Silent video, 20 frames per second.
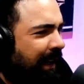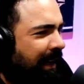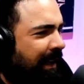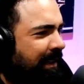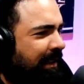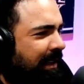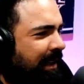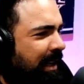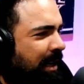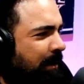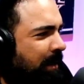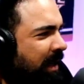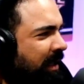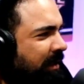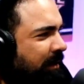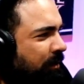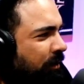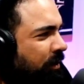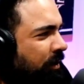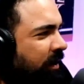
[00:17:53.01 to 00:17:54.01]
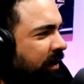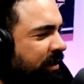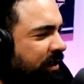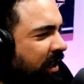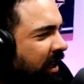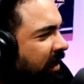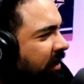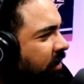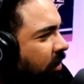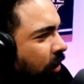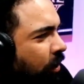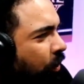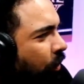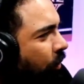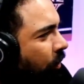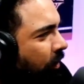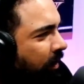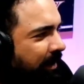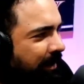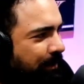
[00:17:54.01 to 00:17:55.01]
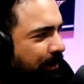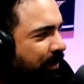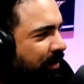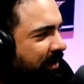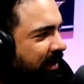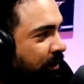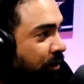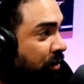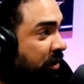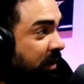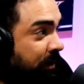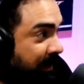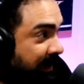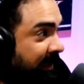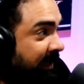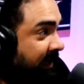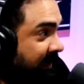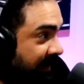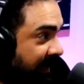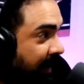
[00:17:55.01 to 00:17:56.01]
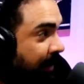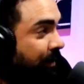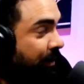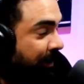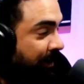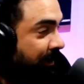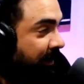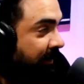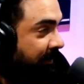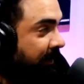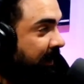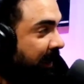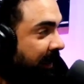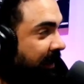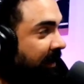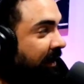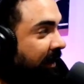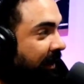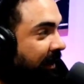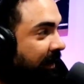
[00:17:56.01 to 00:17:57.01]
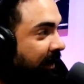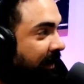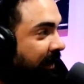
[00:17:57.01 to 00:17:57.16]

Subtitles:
And then I met some girl, and she had no person, or she was scared of me.